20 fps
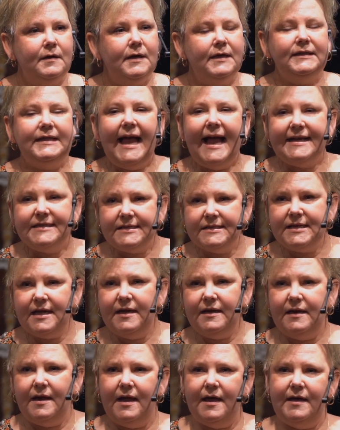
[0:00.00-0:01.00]
Last
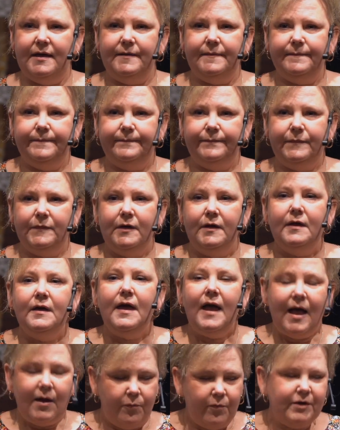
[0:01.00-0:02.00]
Sunday,
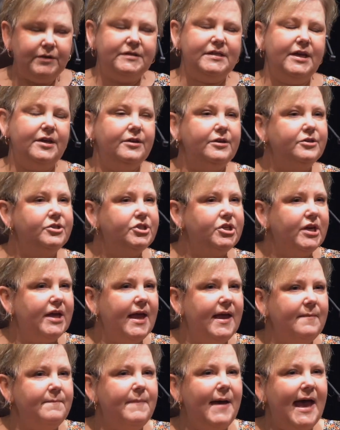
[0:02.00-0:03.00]
I will tell you, she
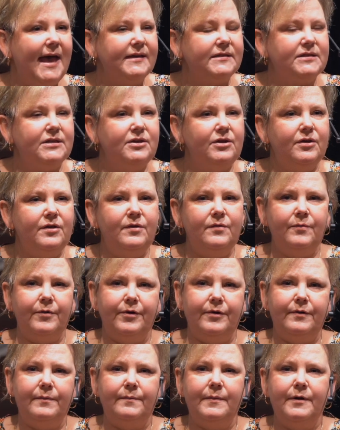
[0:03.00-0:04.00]
came back to New
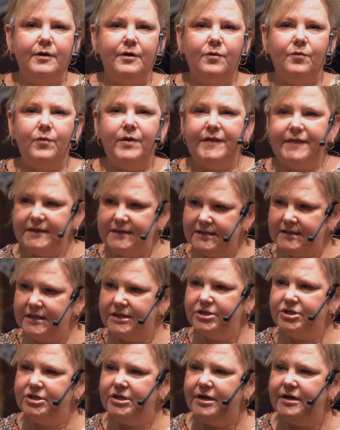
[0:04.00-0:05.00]
Room with us
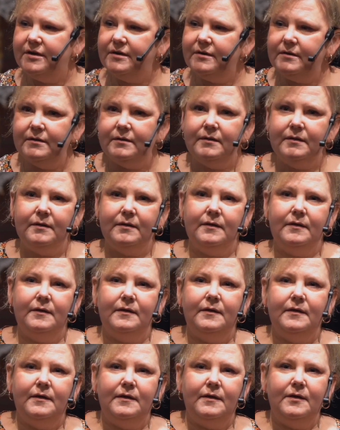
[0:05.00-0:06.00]
this year
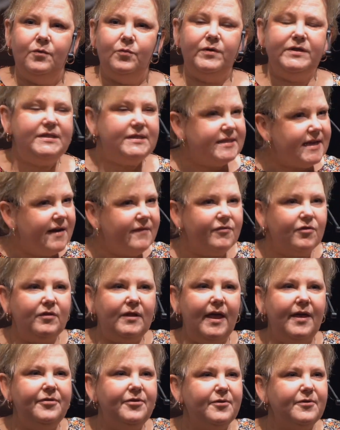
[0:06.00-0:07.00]
with several
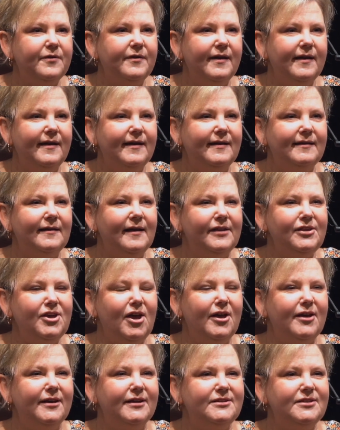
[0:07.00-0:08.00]
other uh,
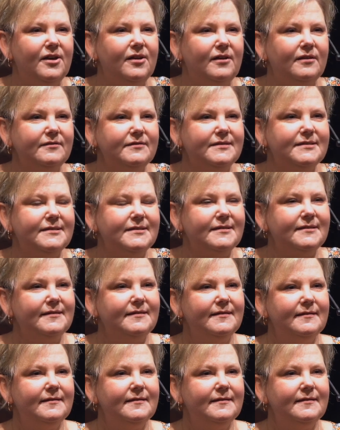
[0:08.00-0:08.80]
young adults